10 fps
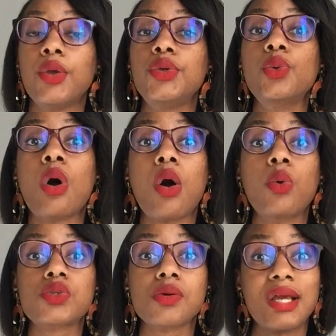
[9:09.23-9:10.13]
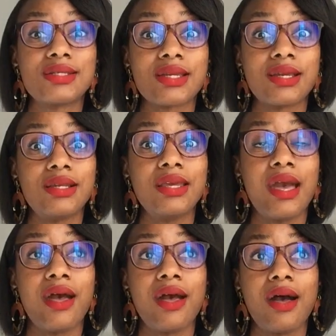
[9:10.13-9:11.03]
you are
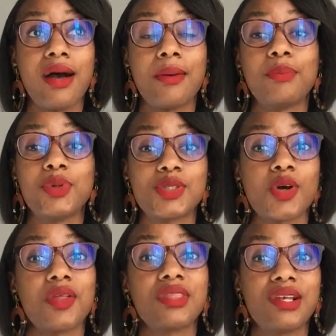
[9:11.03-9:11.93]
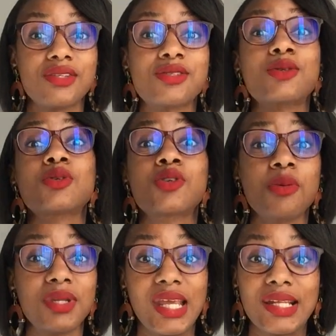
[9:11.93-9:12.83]
automatically put on the list to
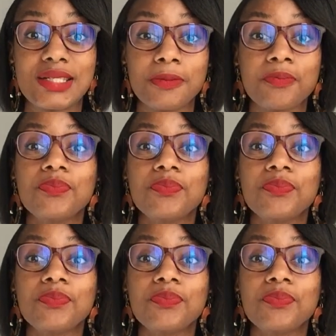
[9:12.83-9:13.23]
terminate.